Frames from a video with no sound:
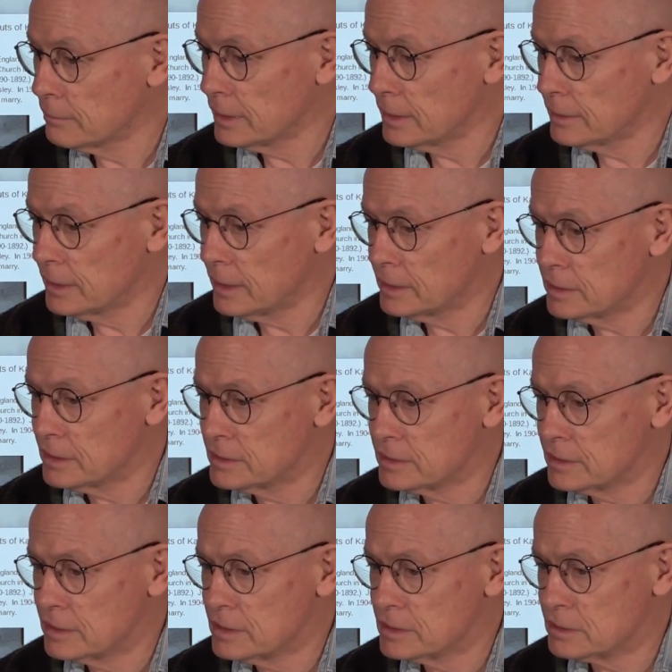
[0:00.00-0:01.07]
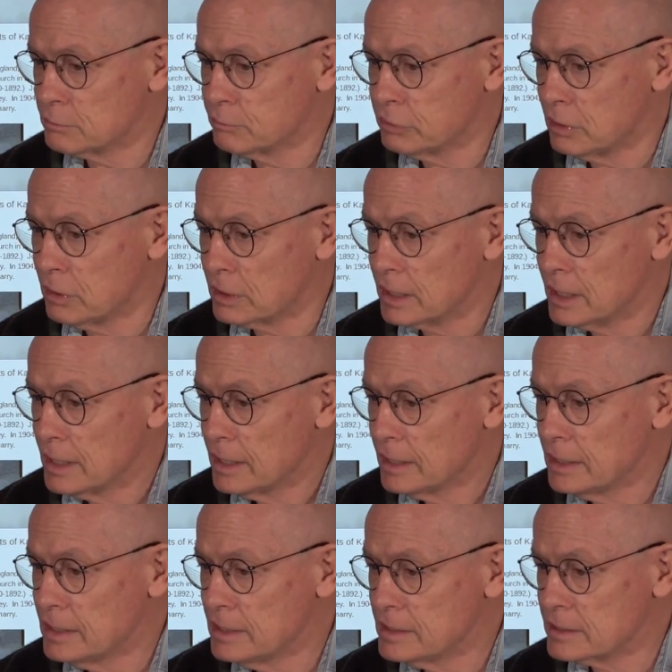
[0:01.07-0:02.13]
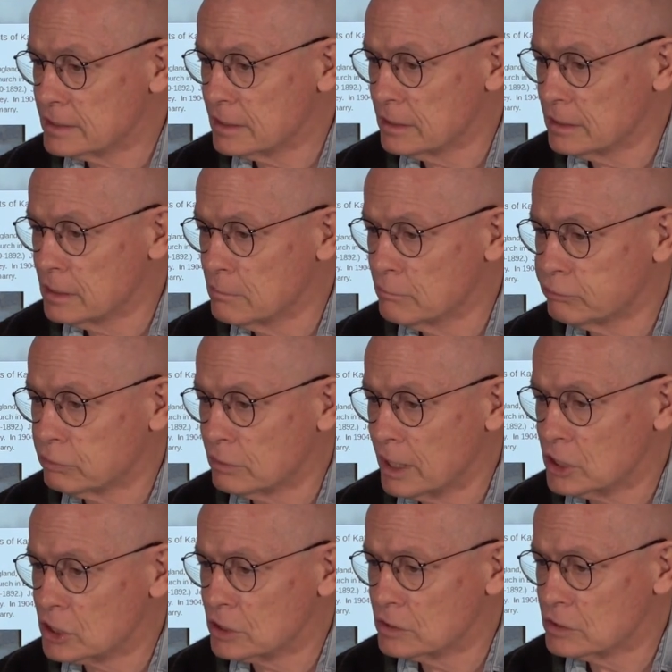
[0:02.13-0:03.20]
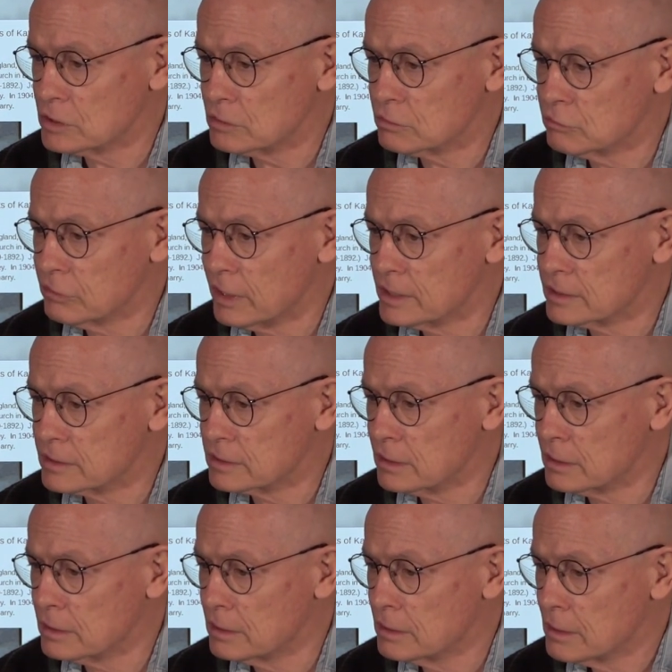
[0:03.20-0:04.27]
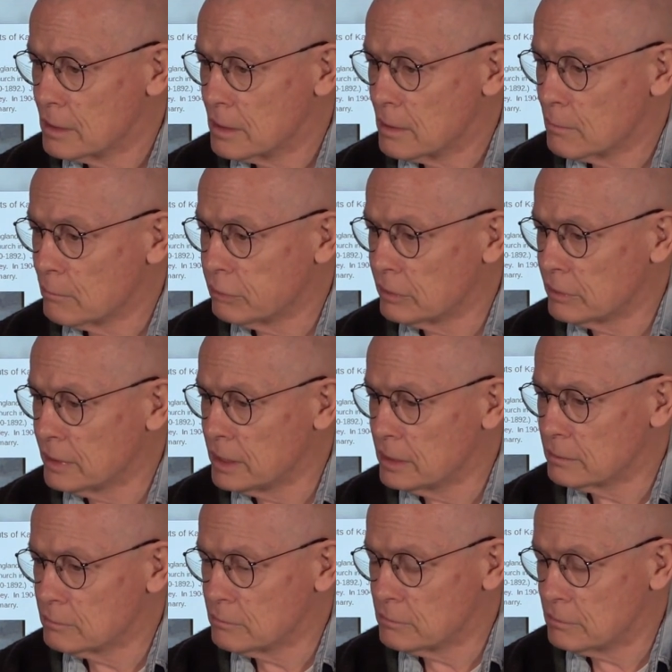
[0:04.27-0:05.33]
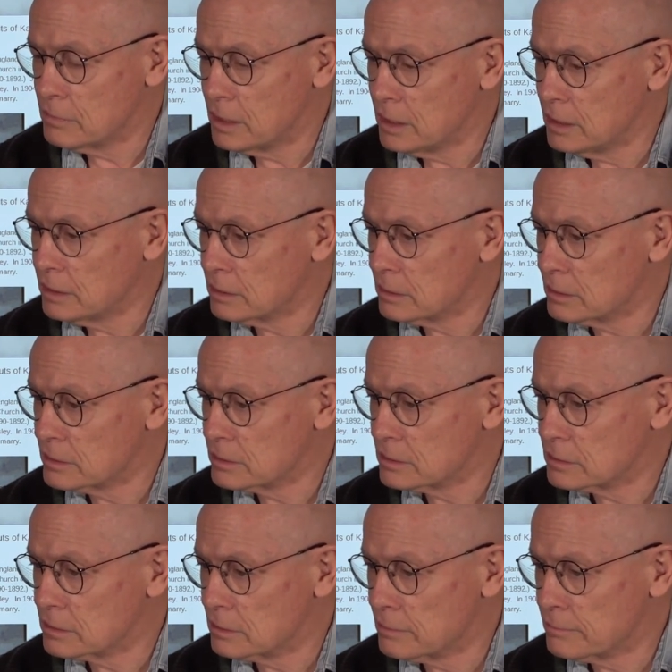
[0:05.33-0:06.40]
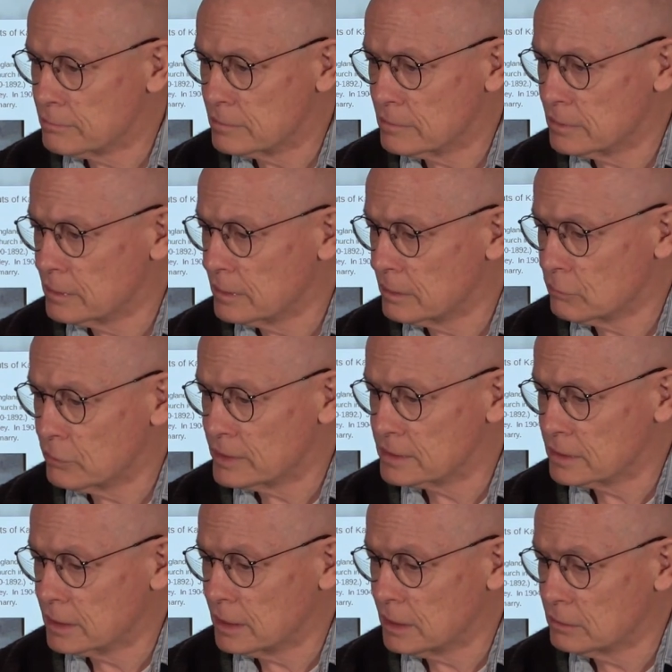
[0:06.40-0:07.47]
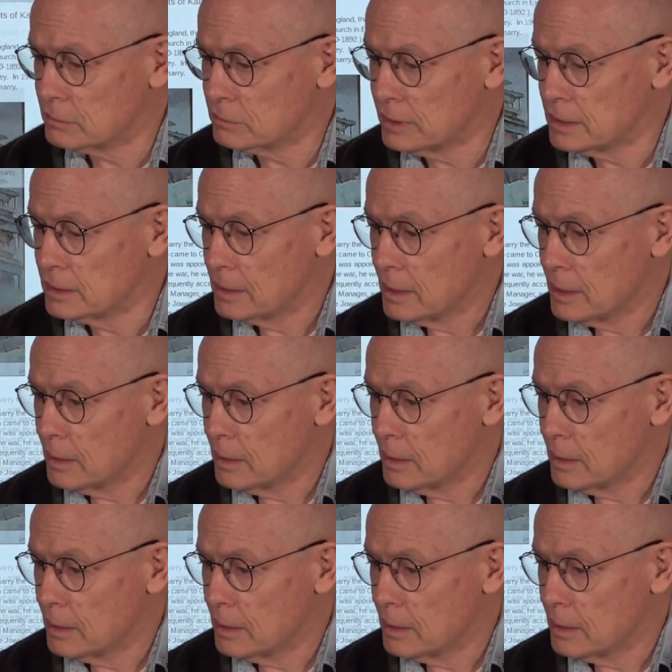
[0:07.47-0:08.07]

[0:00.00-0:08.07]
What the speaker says: that is his blog, Eastern Impressions, Western Printmakers, and the rest I cannot read.